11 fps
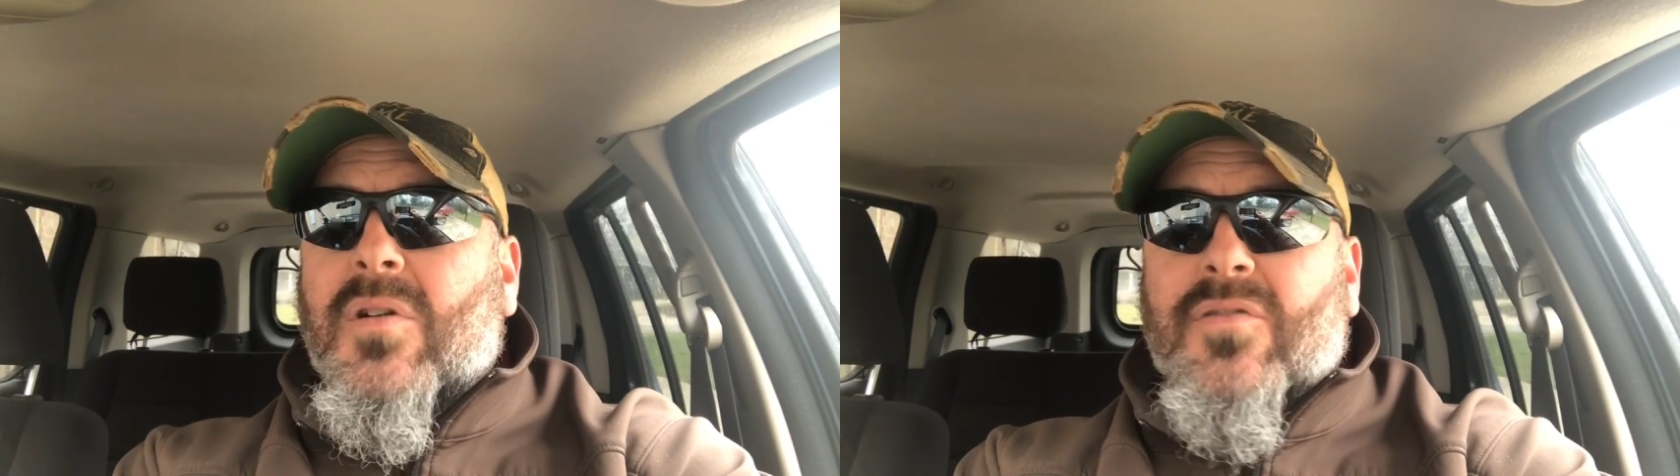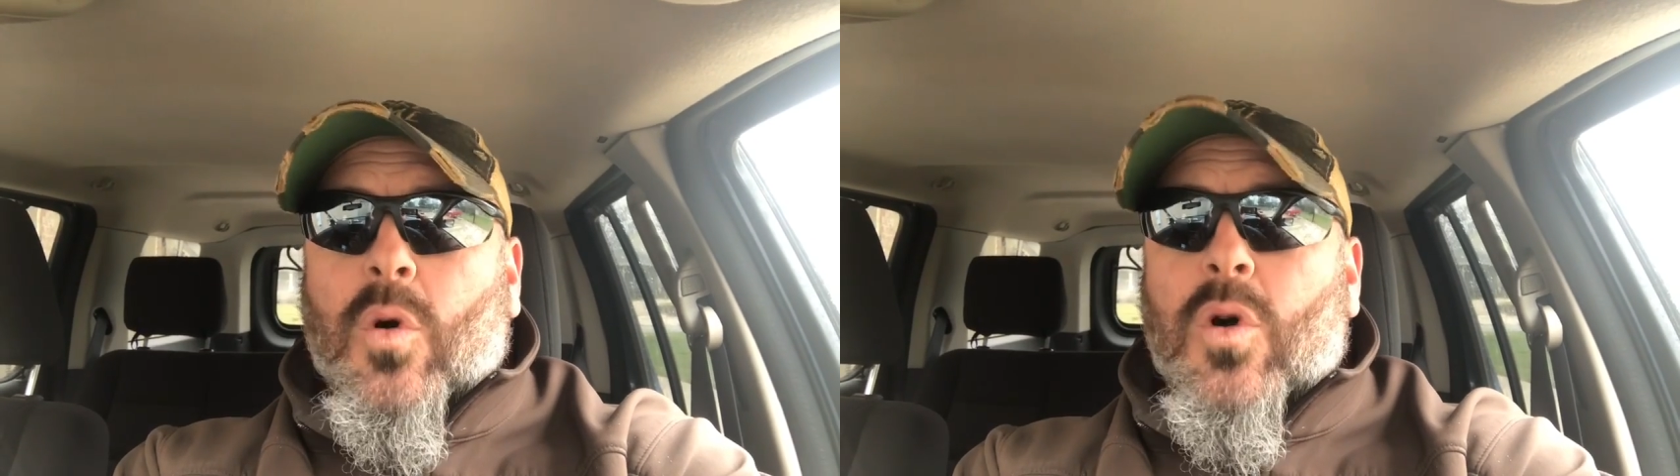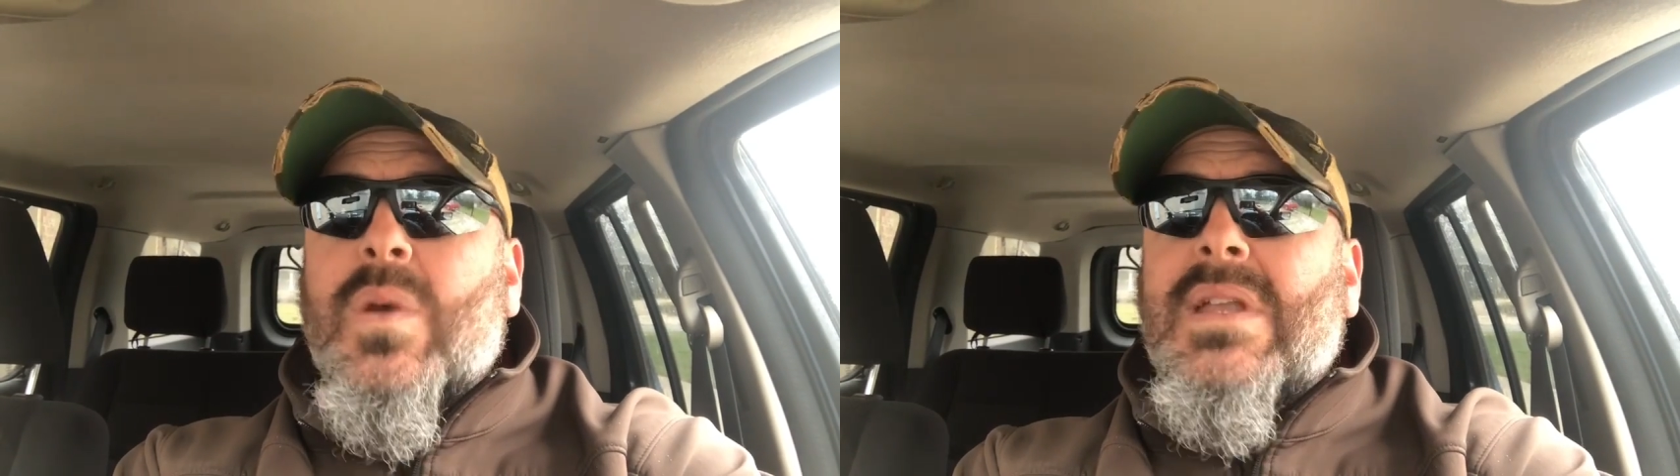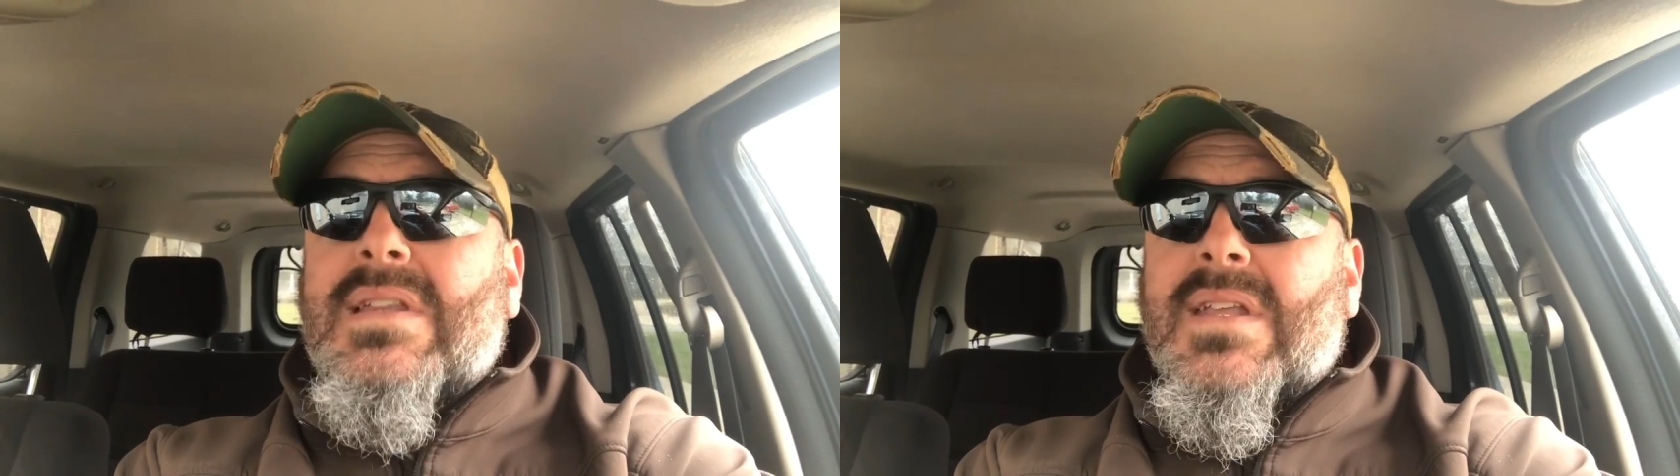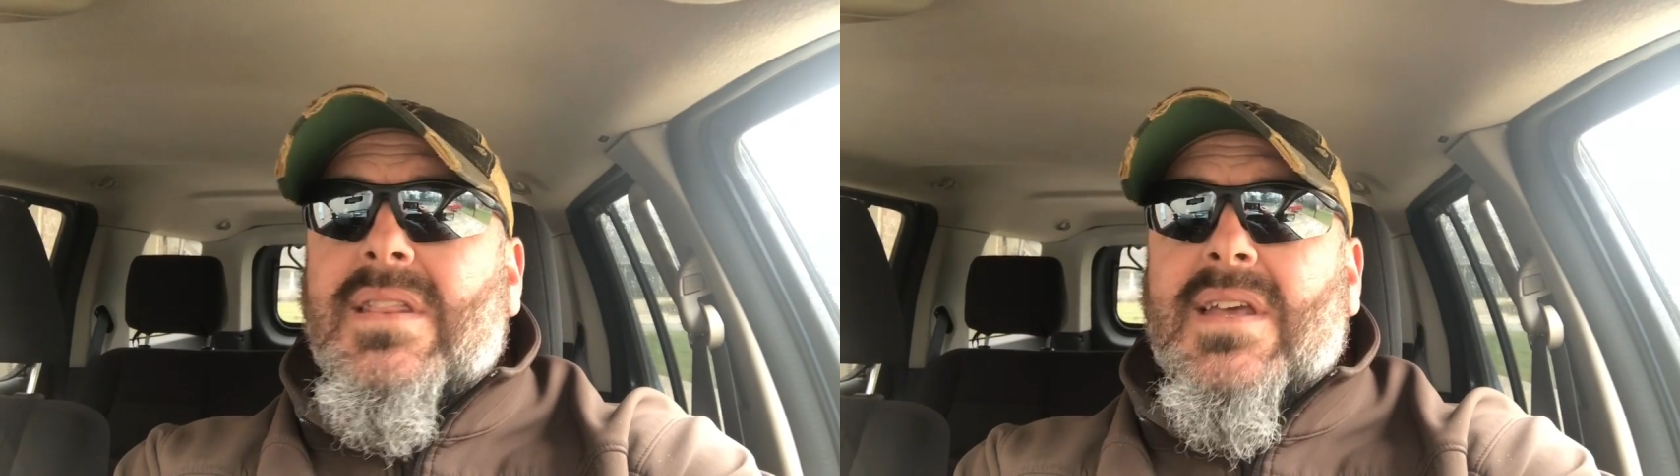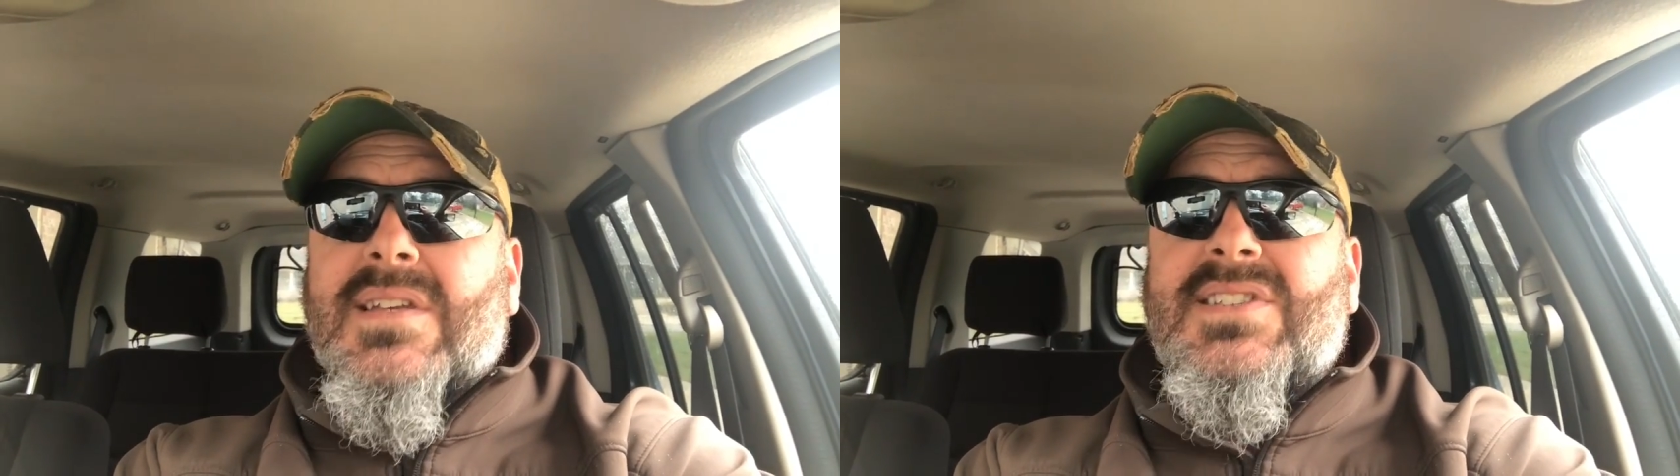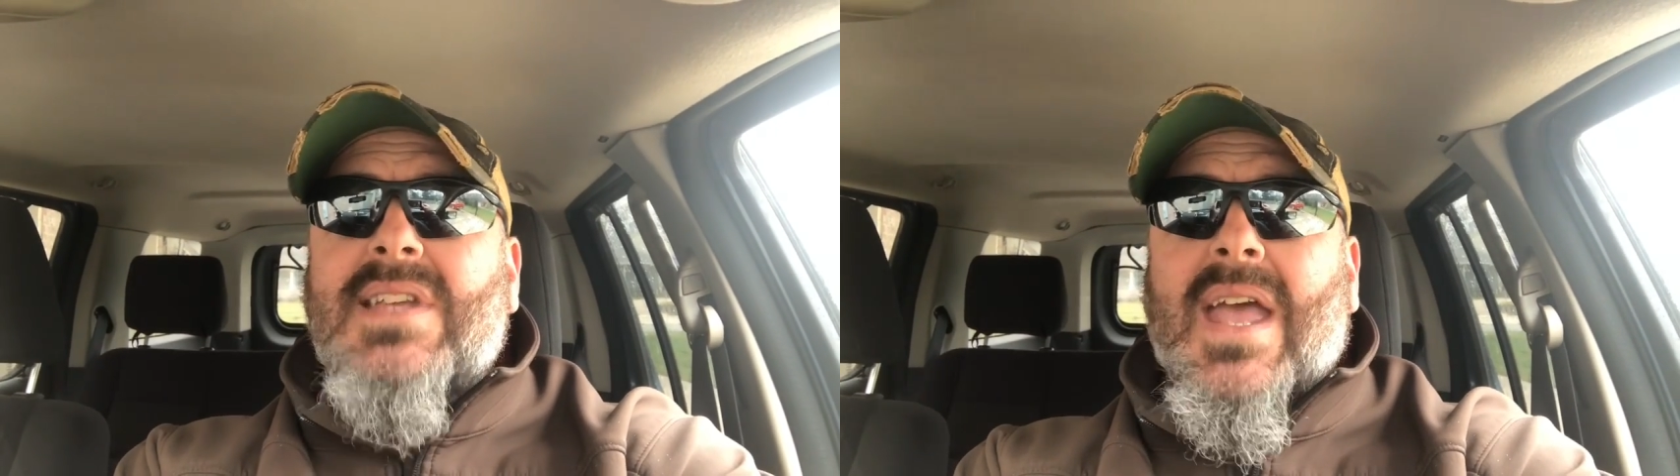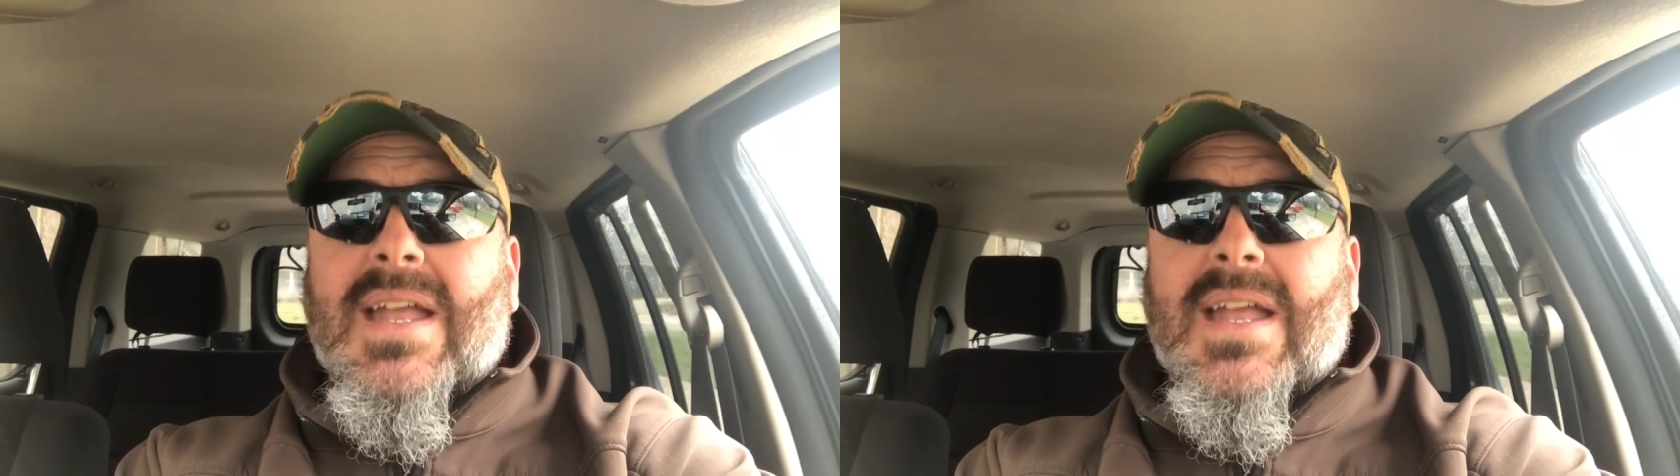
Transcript: before we did this,